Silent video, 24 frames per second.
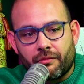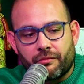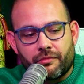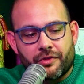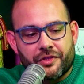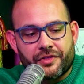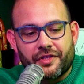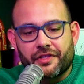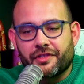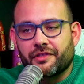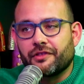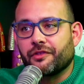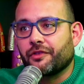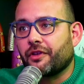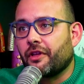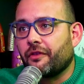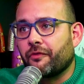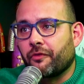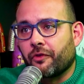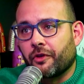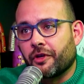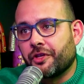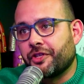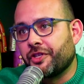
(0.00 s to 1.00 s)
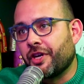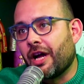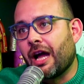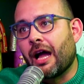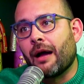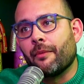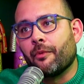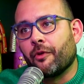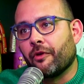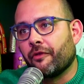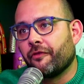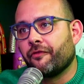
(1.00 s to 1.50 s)
assistance, looking for a
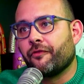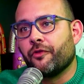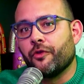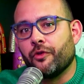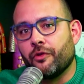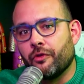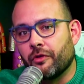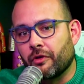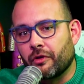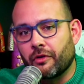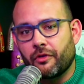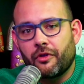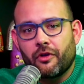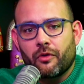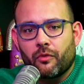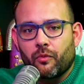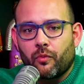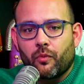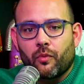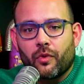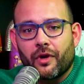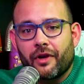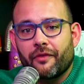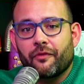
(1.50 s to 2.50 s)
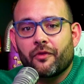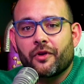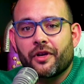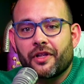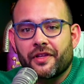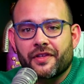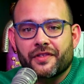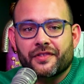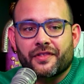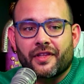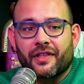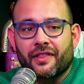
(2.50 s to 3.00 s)
job or food or whatever it
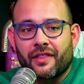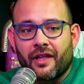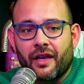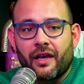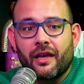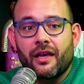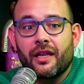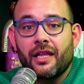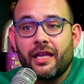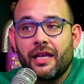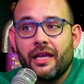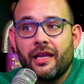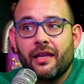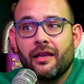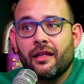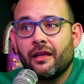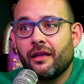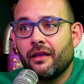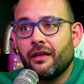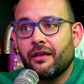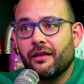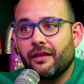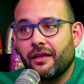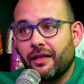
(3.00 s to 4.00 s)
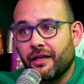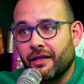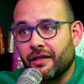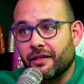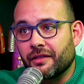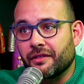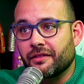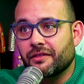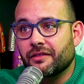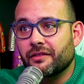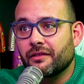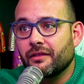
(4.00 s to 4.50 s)
is that the need
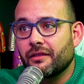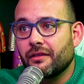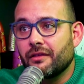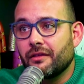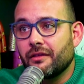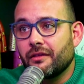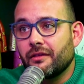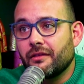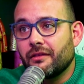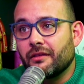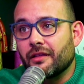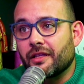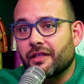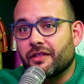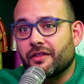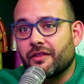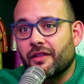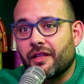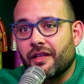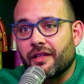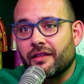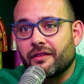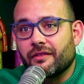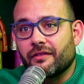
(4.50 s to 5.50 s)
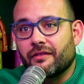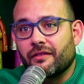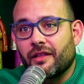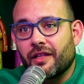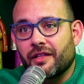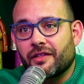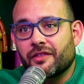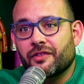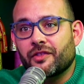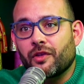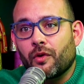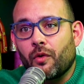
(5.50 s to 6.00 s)
is,
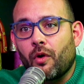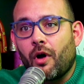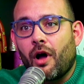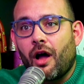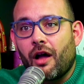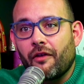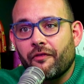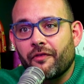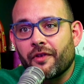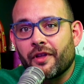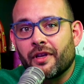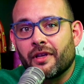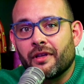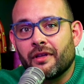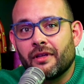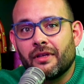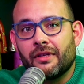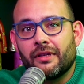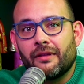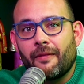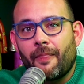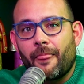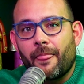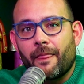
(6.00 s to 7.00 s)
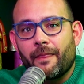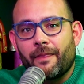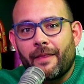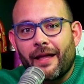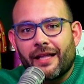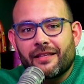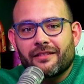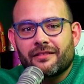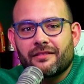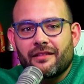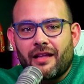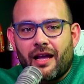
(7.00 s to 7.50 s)
that so often
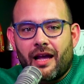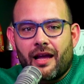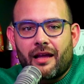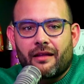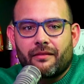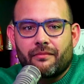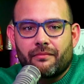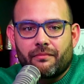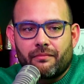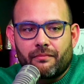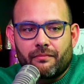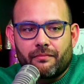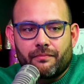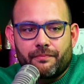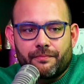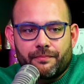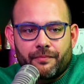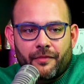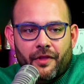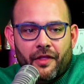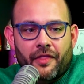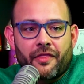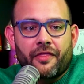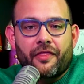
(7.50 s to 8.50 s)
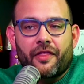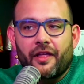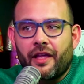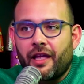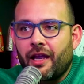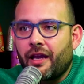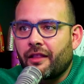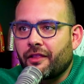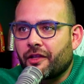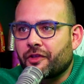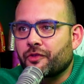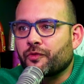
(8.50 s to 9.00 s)
that's not the
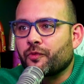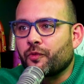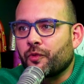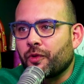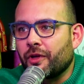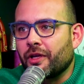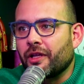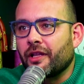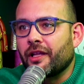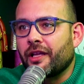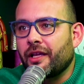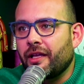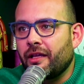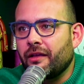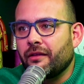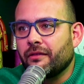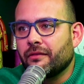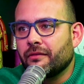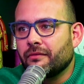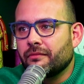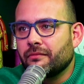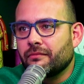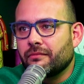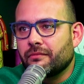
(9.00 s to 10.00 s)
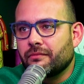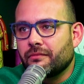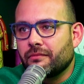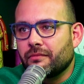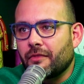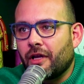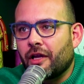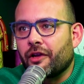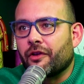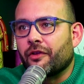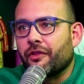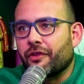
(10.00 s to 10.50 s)
thing that's really
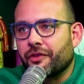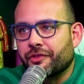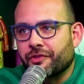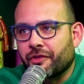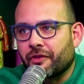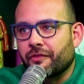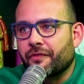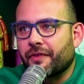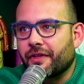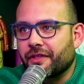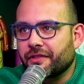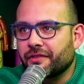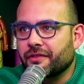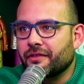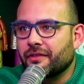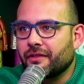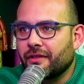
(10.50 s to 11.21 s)
under the surface.